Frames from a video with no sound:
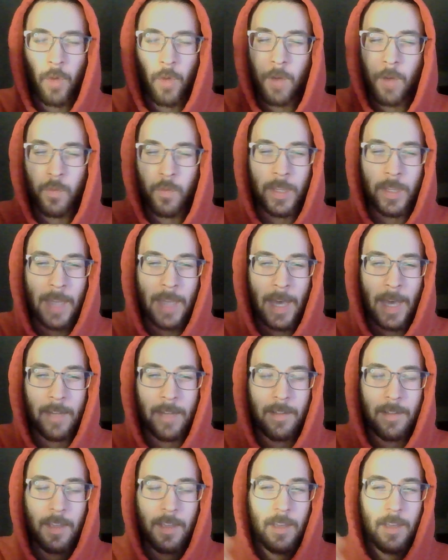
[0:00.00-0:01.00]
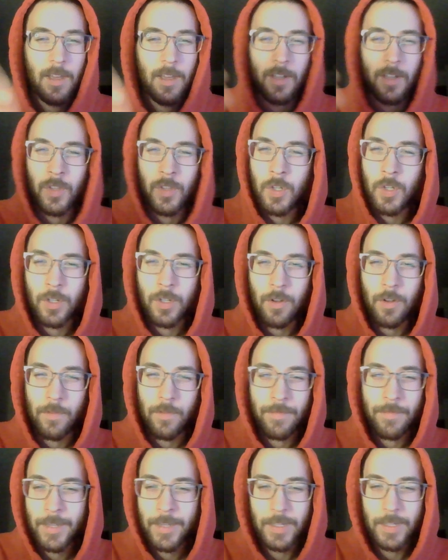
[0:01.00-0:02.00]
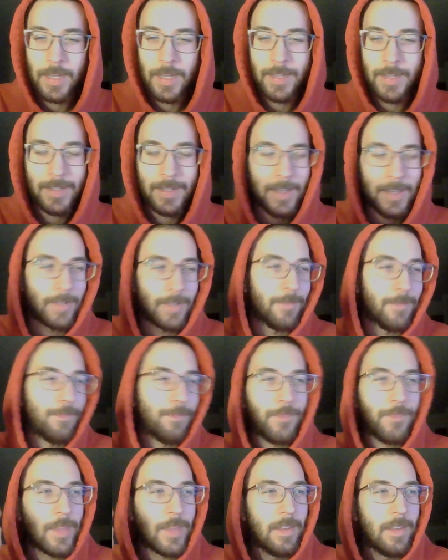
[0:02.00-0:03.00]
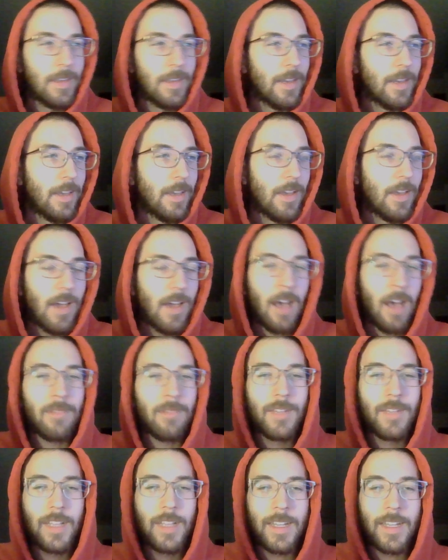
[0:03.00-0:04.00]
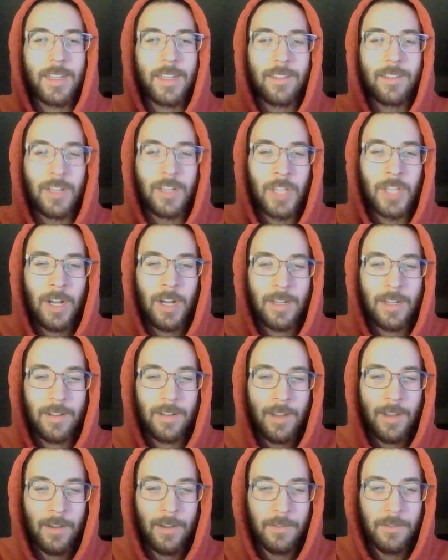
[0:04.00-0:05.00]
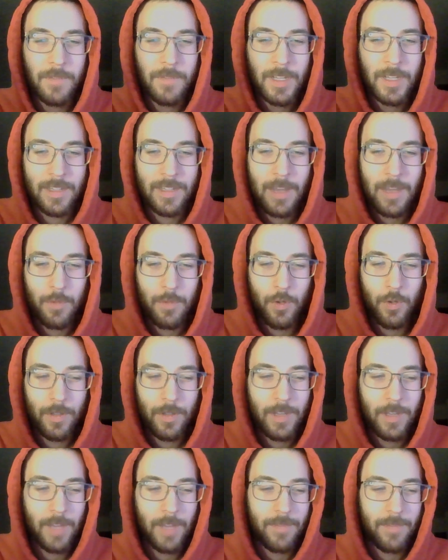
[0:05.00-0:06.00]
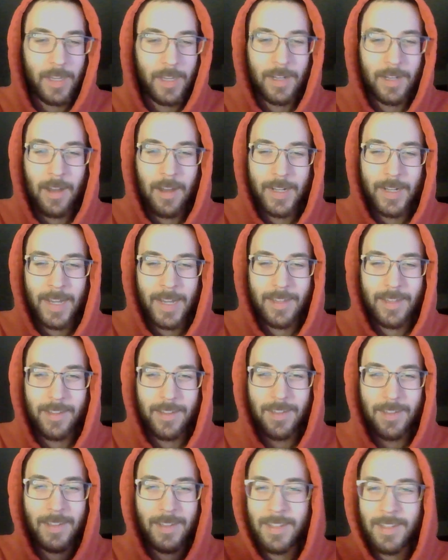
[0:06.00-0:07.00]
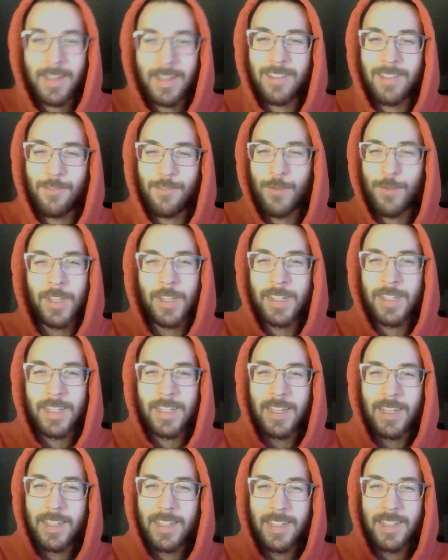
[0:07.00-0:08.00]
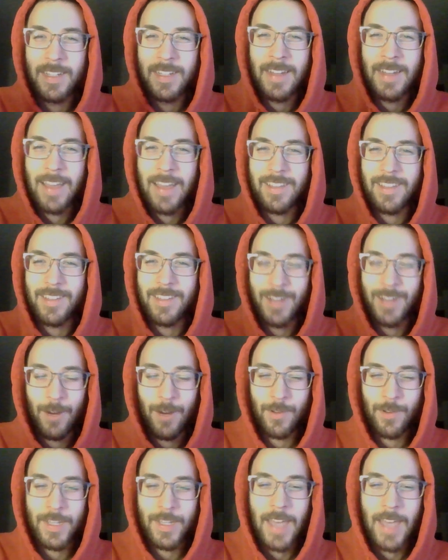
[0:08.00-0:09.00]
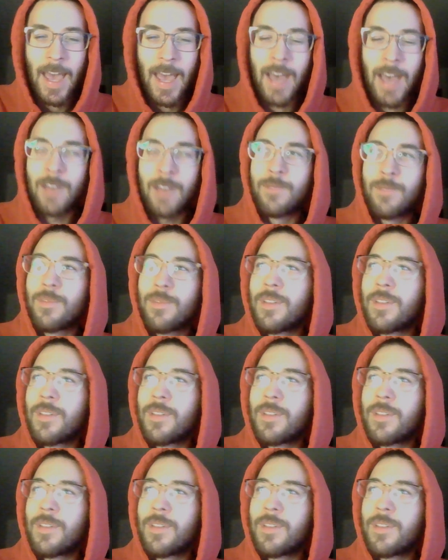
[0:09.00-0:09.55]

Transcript: would that look or feel like? And I feel like it's a lot of conceptual stuff that it doesn't really necessarily have.